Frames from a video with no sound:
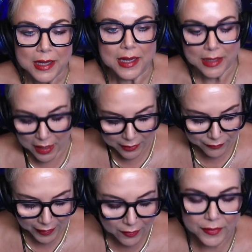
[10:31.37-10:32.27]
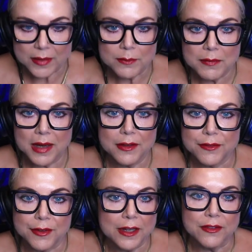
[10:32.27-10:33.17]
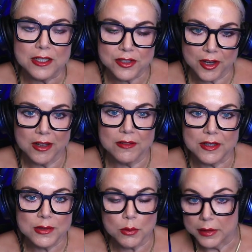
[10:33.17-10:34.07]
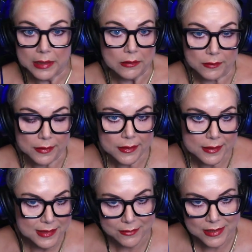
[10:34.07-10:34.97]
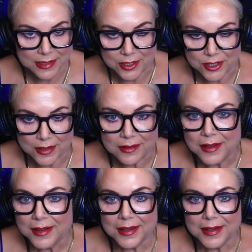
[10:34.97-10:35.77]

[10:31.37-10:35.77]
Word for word: and I found that my favorite genres were e-learning because I was teaching,